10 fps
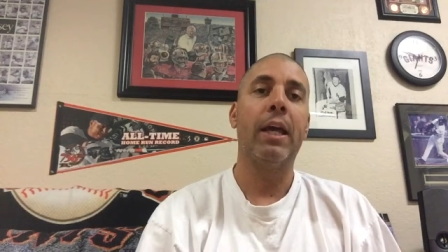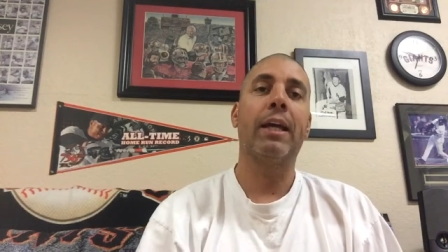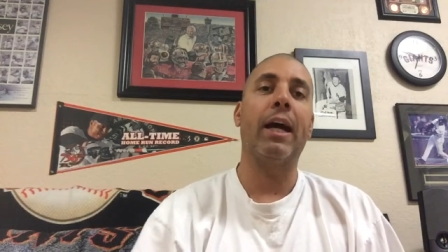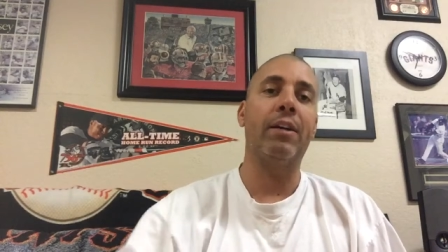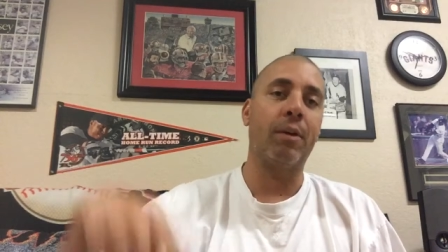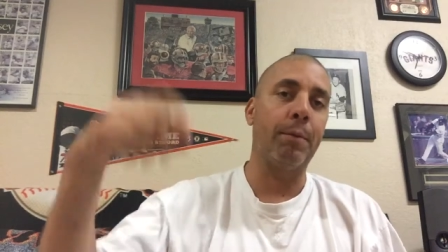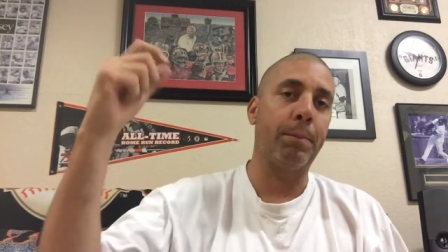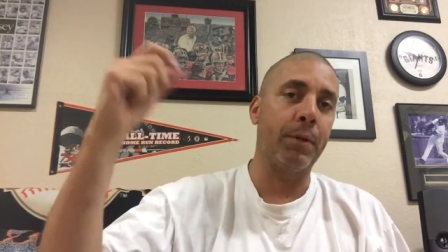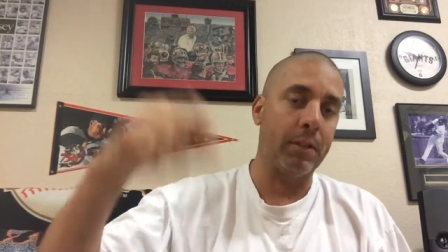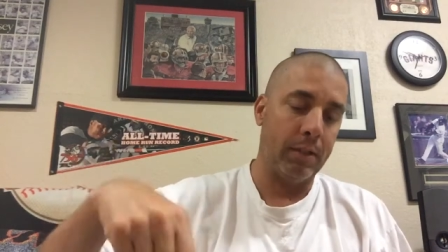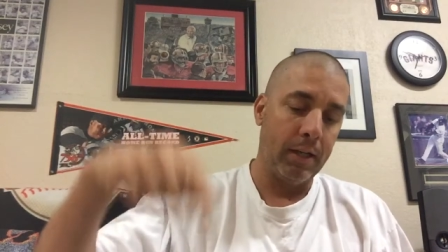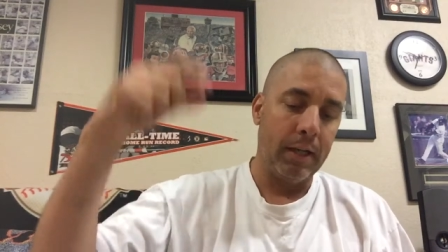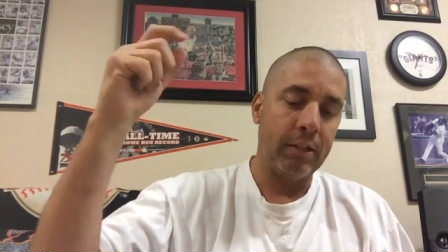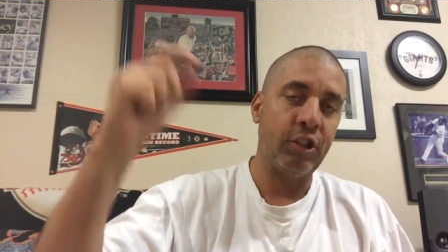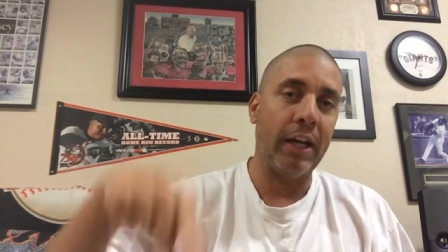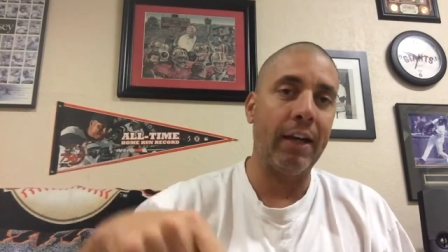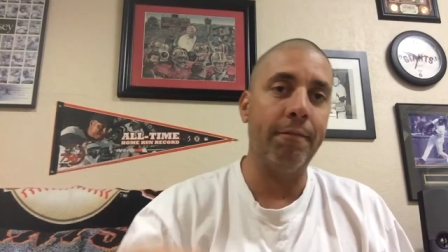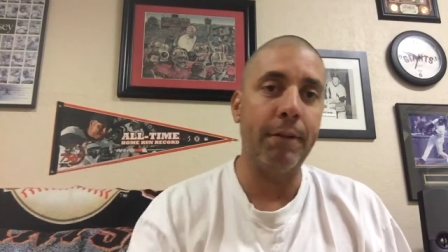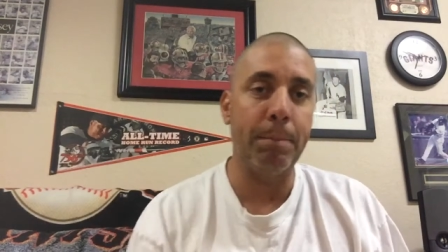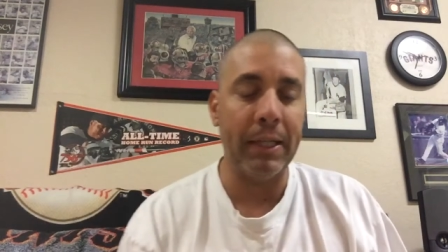Guys, I'm going to put
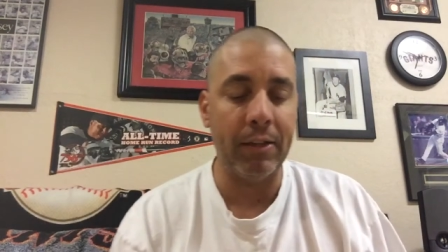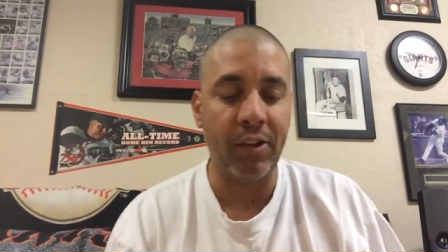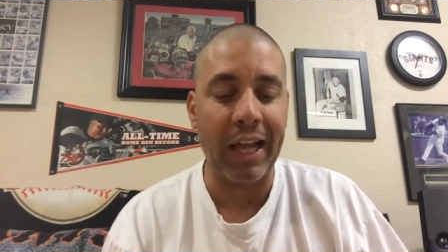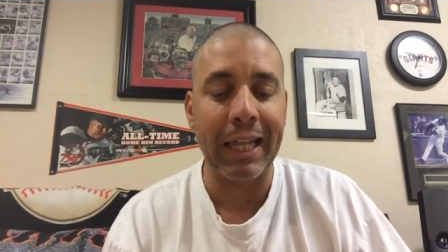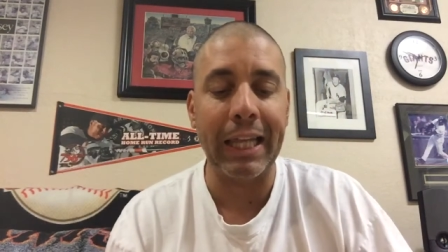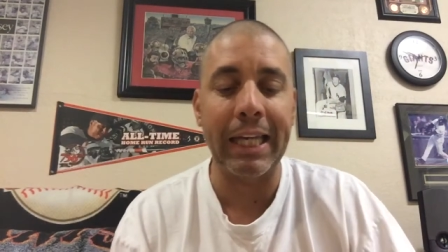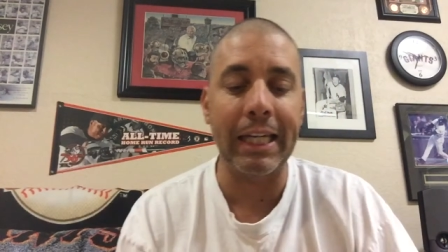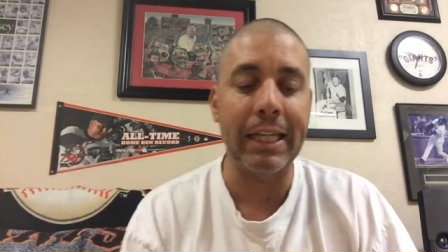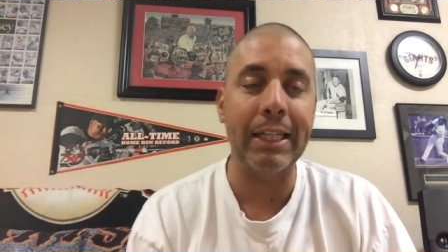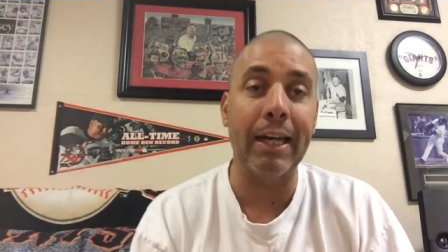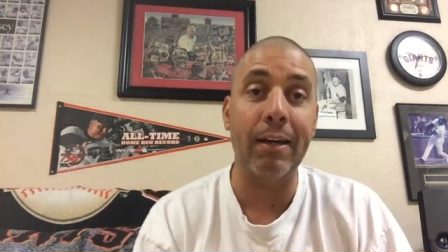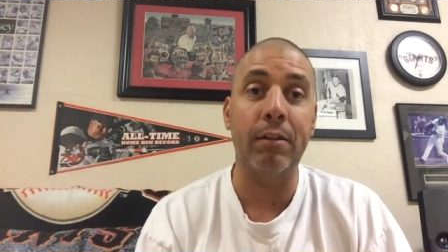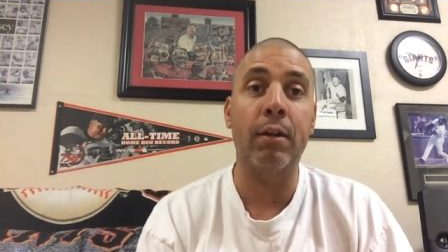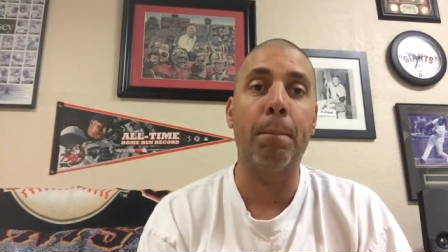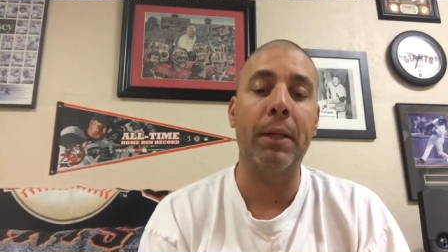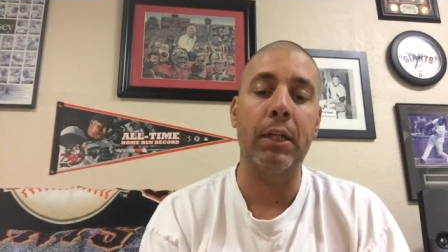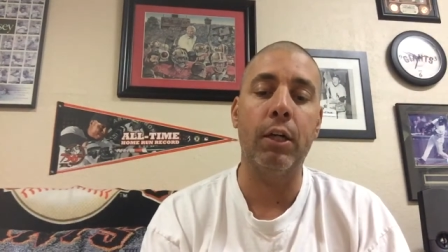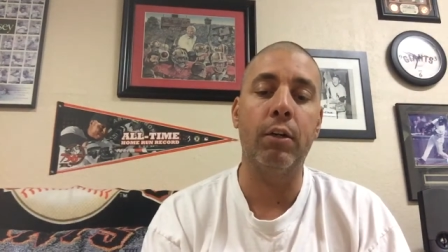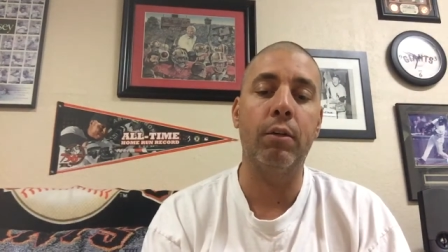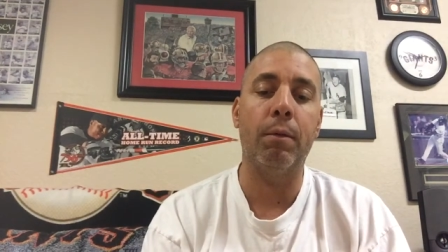JayMVP's link down
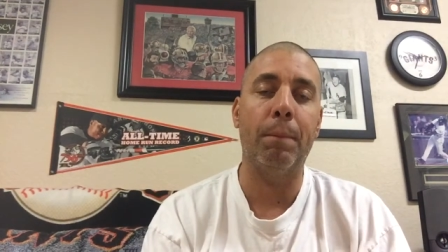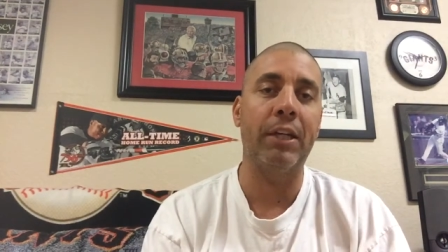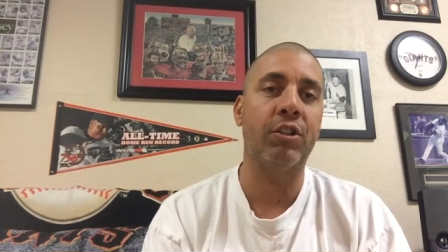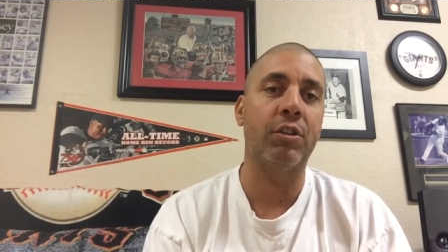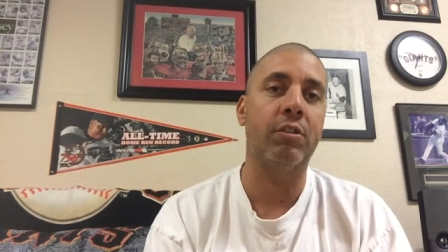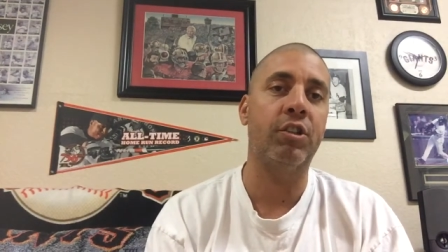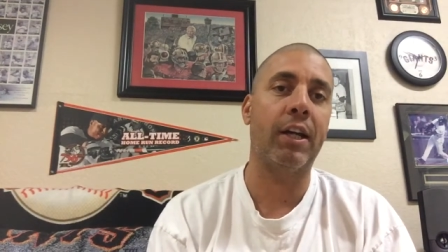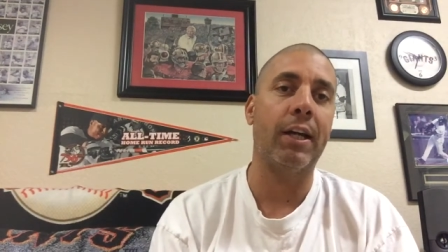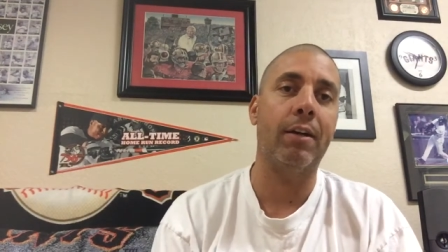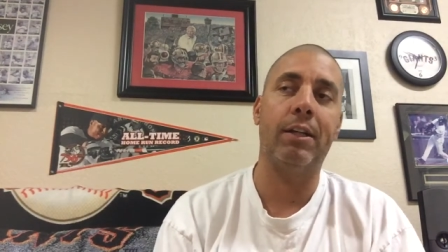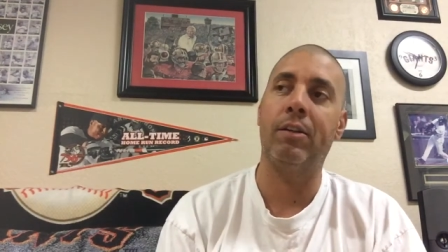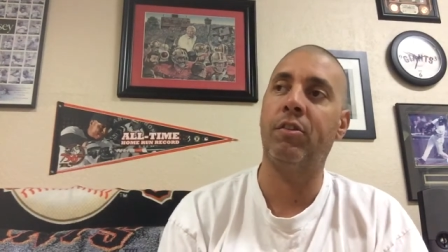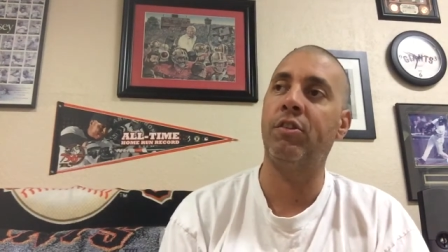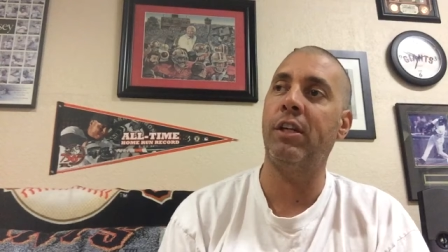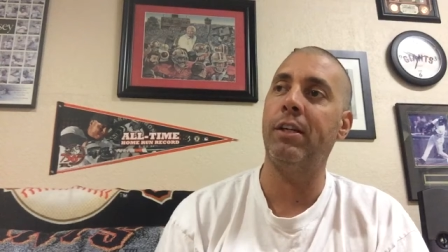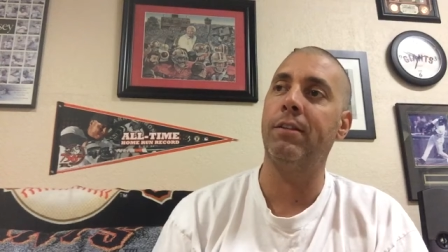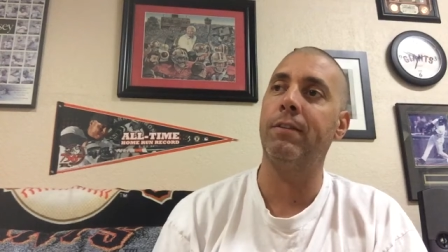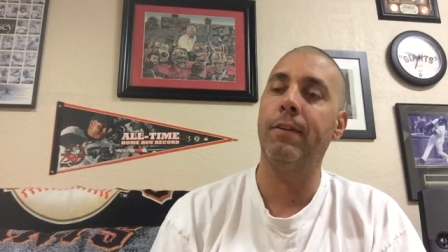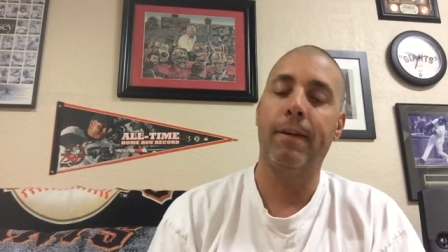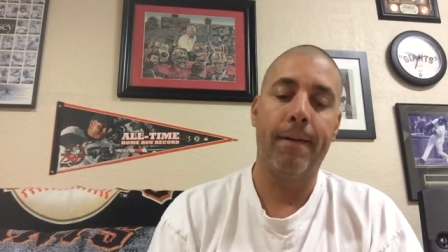below. Make sure you check out his
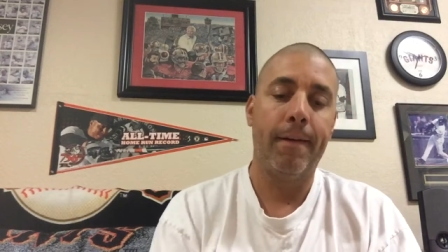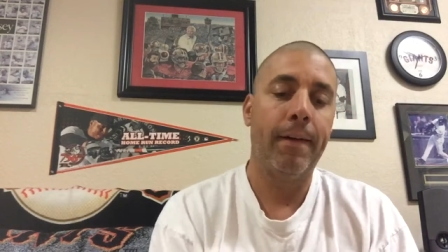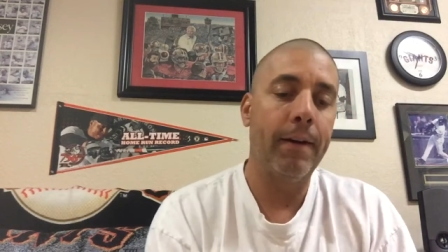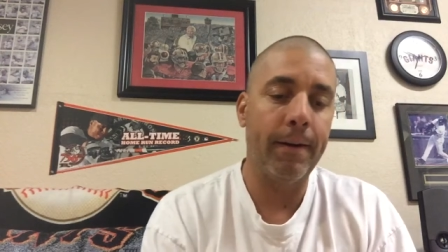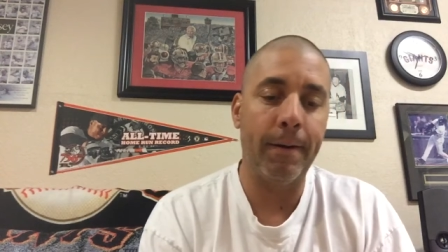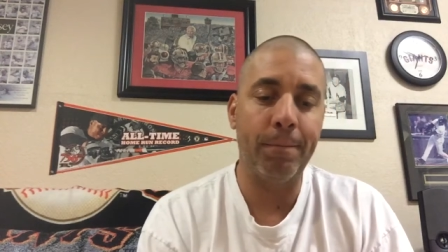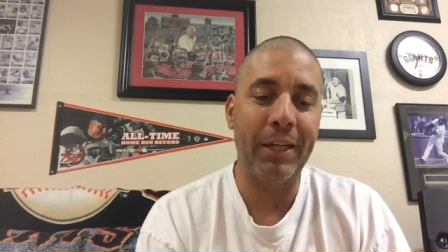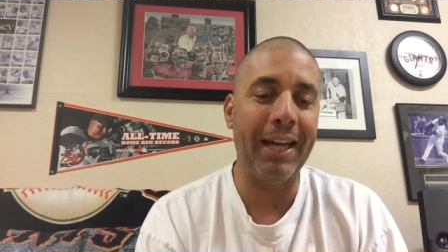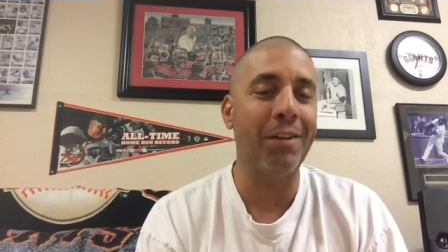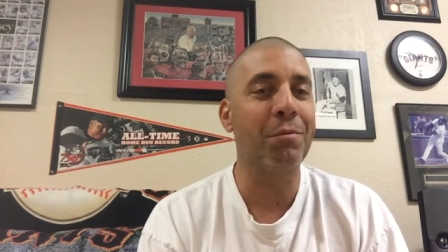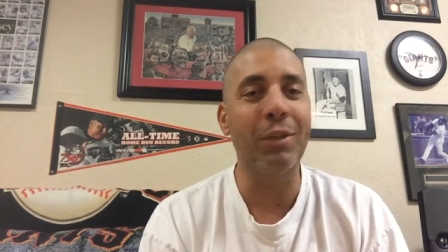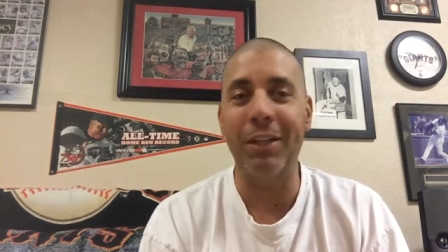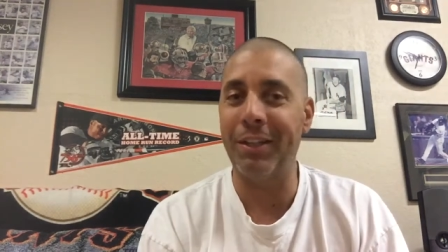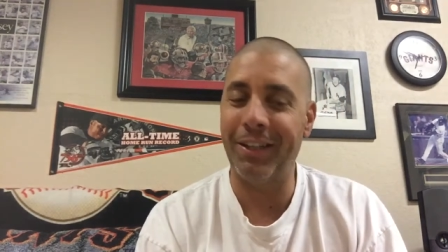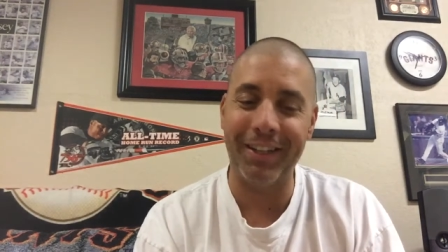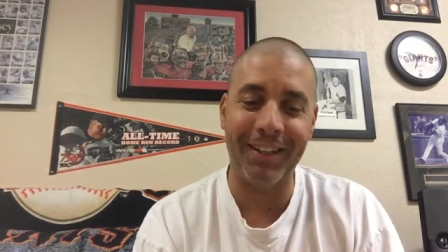channel. Um, he had a really,